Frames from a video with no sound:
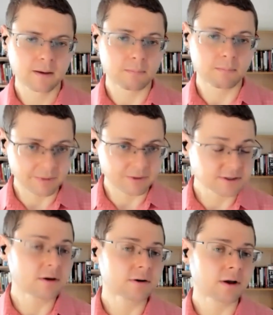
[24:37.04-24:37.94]
But the
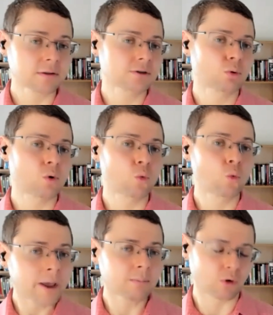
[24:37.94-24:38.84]
senior doctors were
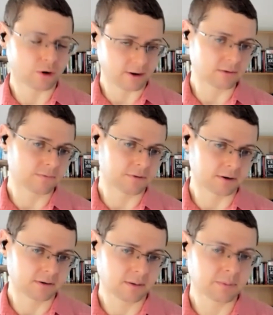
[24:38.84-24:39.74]
way more
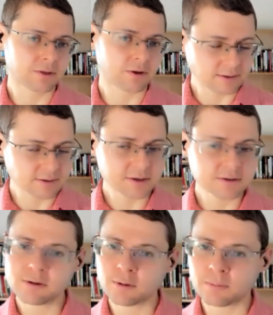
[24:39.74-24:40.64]
confident about their
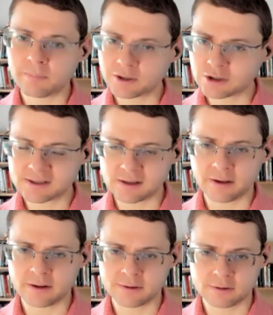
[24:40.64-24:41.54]
answers. They were much less
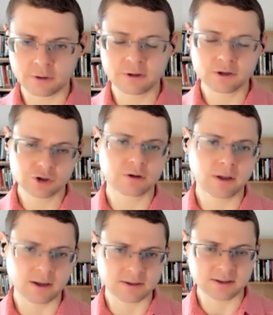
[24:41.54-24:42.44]
likely to do additional
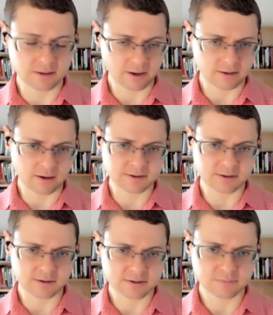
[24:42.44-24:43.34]
tests and
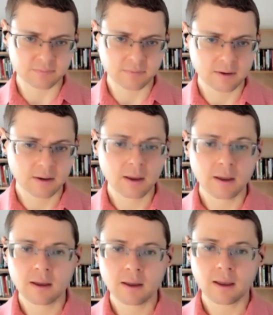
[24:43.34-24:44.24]
diagnostics.
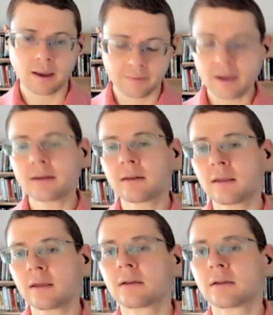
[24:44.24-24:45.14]
And that
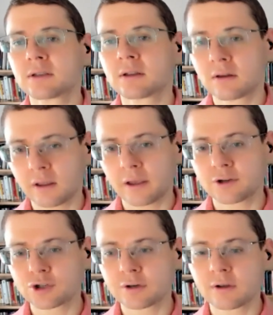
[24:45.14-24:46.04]
is an
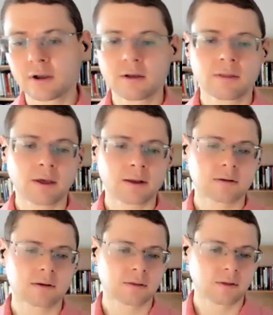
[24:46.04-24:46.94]
indication
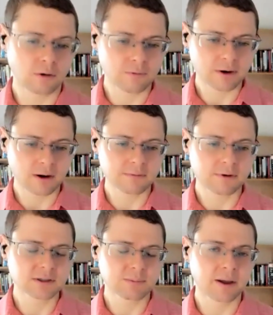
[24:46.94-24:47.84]
that the
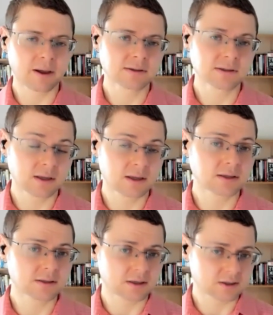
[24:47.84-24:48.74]
overconfidence bias
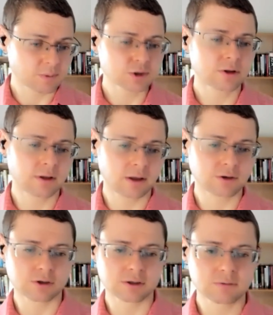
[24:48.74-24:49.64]
is especially
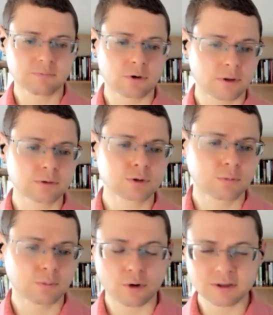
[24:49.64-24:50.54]
dangerous for those
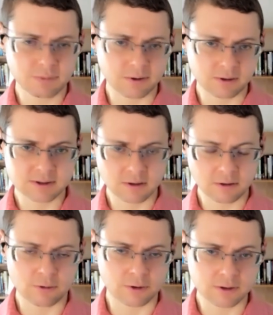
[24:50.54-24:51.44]
with more experience and
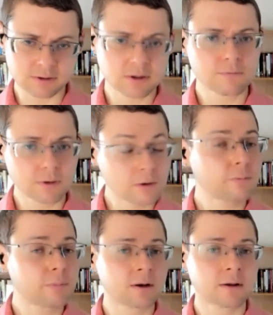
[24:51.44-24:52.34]
authority. So if
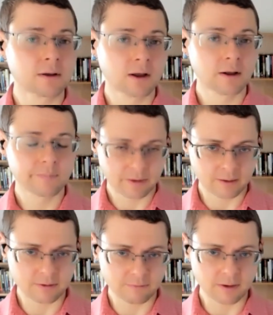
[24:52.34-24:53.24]
you've been
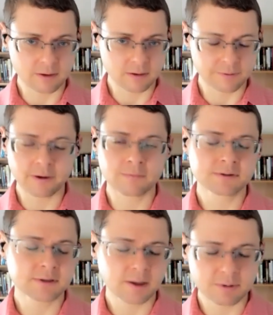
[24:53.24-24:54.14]
in the field of
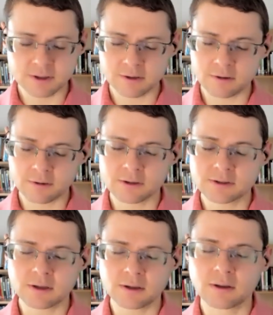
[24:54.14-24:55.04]

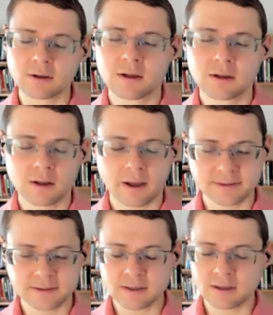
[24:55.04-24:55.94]
cybersecurity,
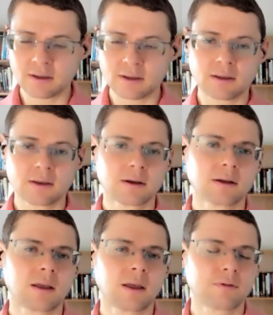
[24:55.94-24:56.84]
IT,
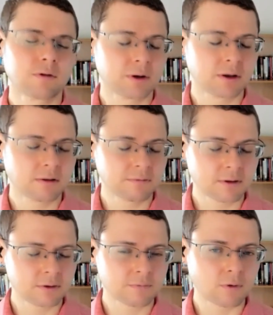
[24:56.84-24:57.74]
if you've been in the
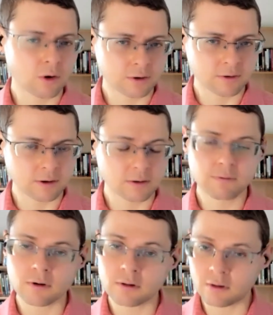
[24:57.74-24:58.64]
field of auditing
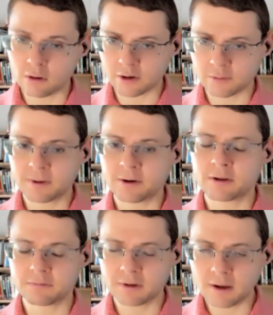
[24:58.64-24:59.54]
for a longer
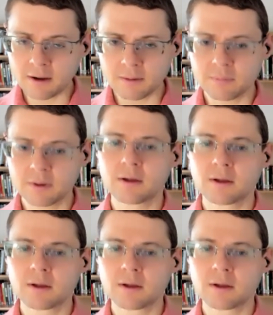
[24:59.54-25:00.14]
period of time,